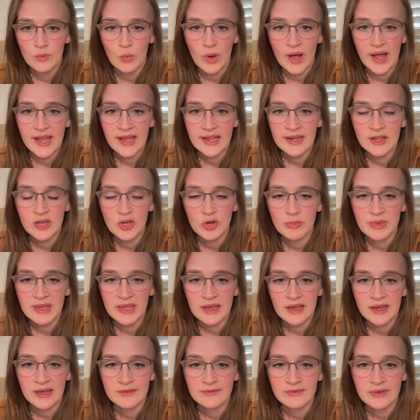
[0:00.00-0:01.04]
Why no
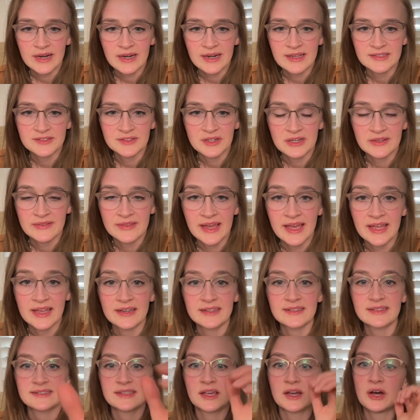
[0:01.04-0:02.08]
meat on Fridays during Lent?